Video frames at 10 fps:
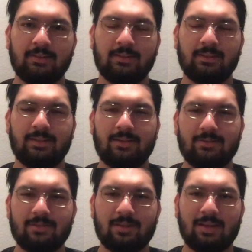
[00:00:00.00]

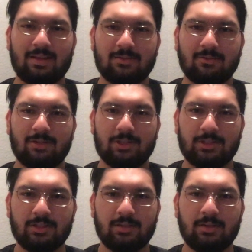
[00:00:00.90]
here's the last
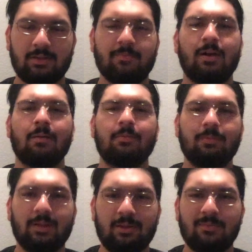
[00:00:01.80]
question, and
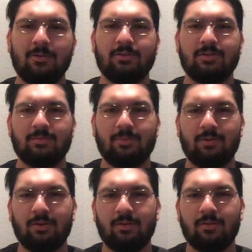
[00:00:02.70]
probably the most
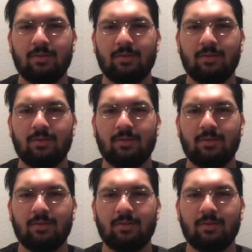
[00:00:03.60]
important.